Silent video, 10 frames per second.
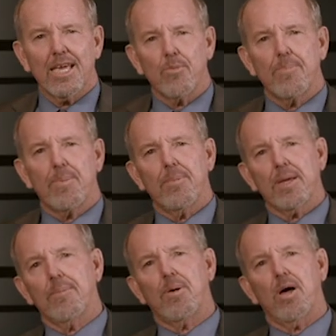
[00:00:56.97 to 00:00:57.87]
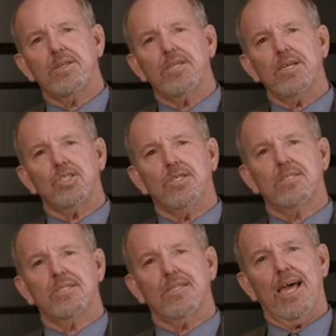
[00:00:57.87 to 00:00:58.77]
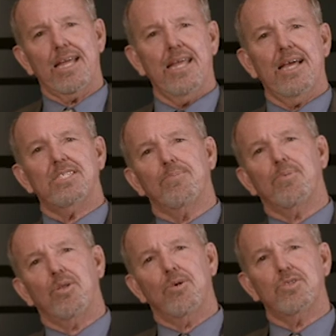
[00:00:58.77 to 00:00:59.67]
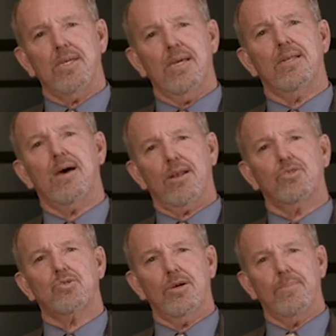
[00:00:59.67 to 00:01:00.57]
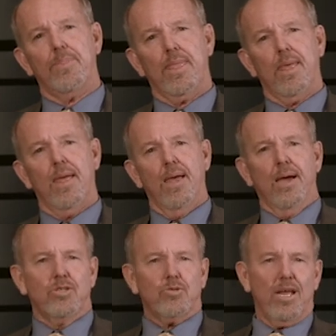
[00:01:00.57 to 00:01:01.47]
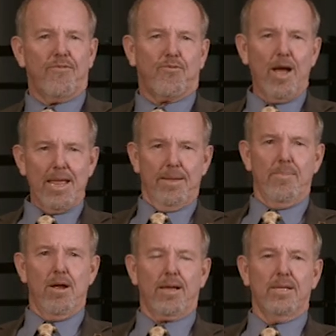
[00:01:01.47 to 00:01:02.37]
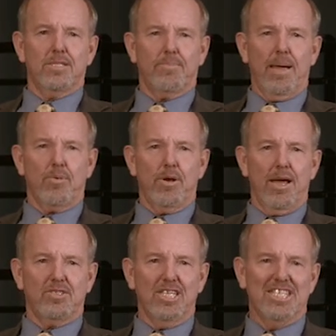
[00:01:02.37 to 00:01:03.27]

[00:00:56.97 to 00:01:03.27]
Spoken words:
and Republican politicians like Nancy Pelosi and Donald Trump try to frighten Americans by pronouncing